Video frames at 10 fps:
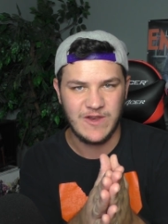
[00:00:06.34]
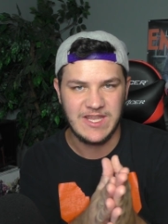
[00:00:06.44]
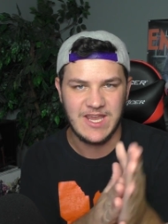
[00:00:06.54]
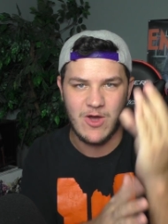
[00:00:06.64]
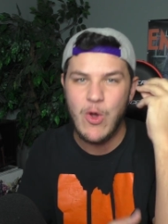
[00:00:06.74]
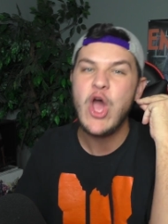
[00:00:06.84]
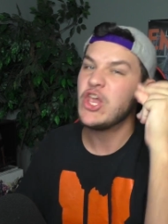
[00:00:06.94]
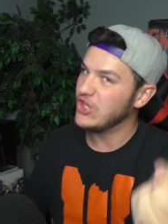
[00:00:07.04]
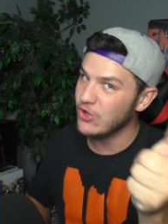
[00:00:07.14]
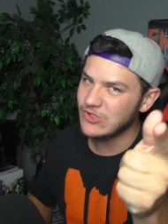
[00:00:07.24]
video.
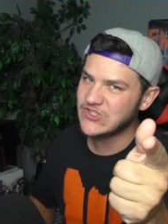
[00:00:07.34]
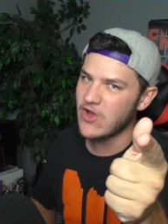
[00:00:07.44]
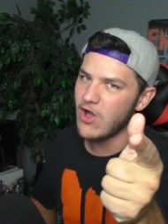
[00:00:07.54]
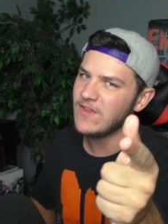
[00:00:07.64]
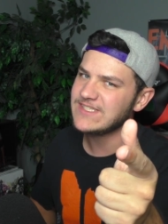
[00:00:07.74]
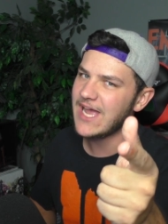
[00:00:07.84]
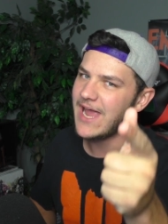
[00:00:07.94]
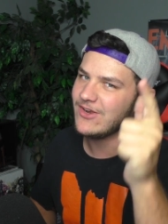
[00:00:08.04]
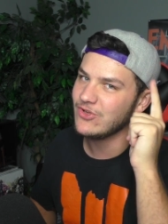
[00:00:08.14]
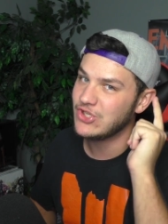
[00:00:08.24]
You saw the
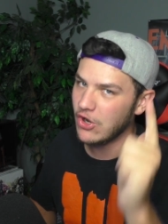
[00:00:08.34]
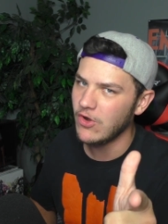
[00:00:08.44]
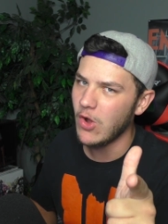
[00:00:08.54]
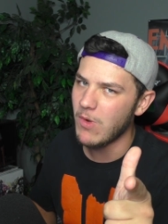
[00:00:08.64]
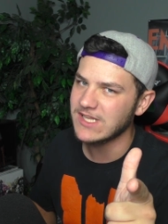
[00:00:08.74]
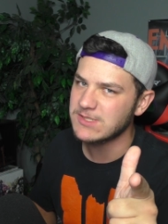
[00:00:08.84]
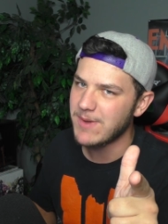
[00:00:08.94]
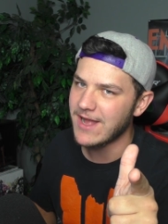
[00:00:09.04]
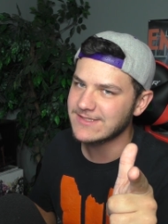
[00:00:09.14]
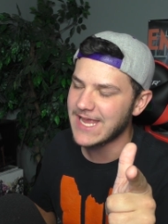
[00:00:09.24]
title, you know what's
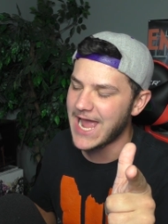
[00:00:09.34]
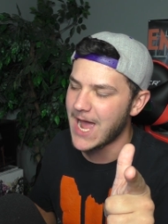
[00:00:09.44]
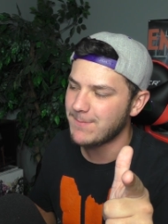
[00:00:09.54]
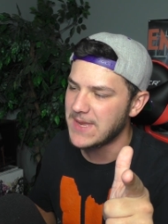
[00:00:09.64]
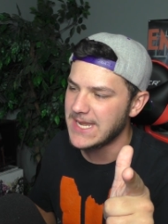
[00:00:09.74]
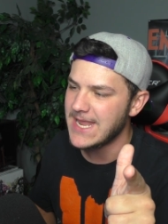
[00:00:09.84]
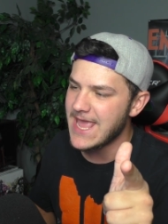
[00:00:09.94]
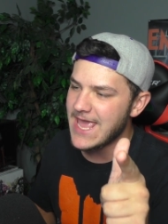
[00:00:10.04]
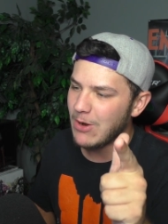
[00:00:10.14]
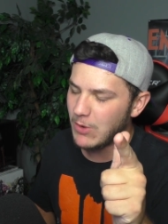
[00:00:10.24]
about to happen.
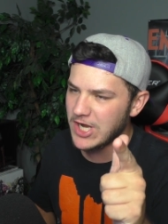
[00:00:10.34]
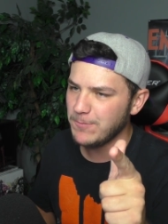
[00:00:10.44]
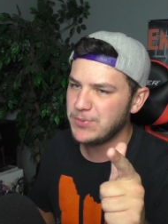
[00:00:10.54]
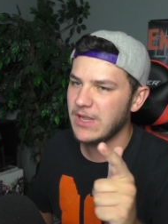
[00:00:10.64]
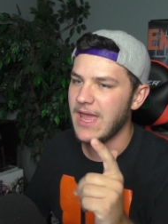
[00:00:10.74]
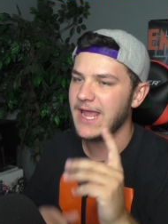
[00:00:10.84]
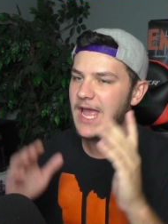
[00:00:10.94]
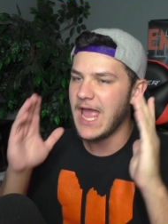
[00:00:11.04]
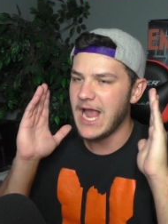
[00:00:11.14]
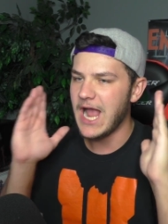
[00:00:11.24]
We are playing